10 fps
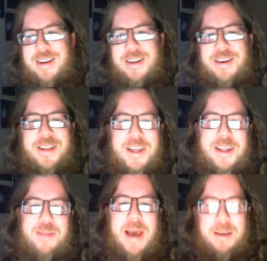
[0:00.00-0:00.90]
You know, like
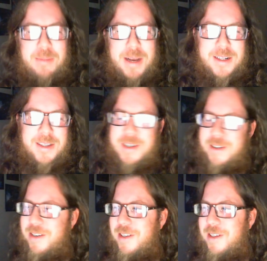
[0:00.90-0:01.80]
the Batman
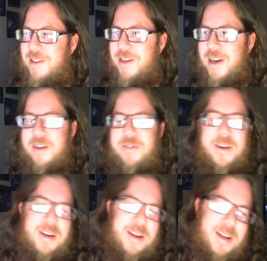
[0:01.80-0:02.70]
series and stuff,
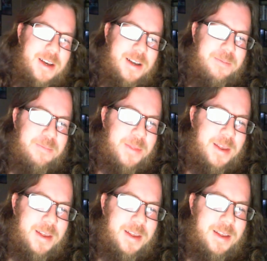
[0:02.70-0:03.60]
and uh,
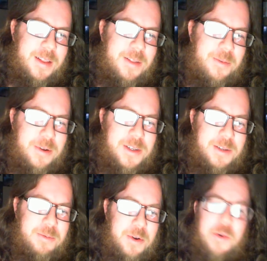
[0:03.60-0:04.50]
the ones
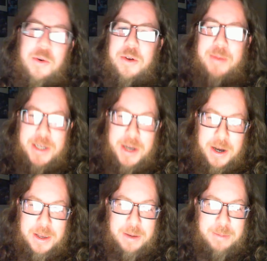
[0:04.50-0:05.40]
that we're going to be
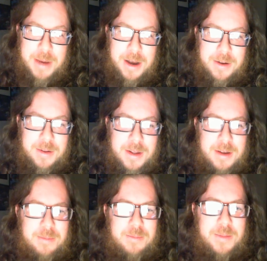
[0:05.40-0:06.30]
talking about,
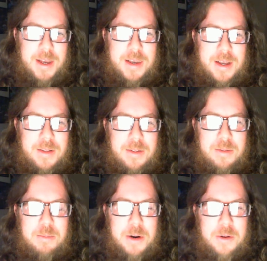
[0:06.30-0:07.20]
uh, like uh,
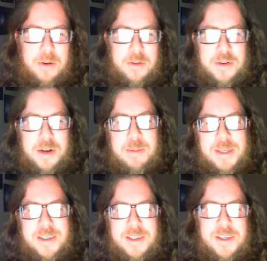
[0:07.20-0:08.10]
Middle Earth's
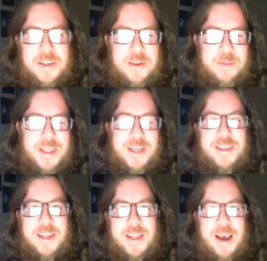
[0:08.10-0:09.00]
Nemesis system and
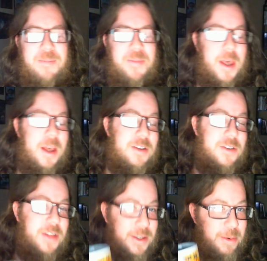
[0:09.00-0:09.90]
things like that.
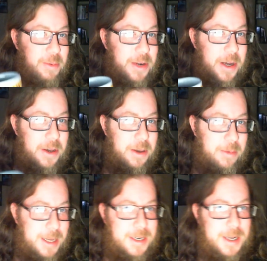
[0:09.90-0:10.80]
So that's what we're talking
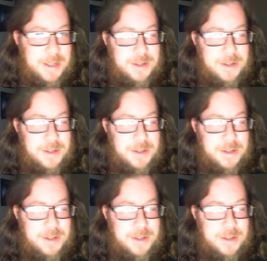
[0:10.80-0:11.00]
about today.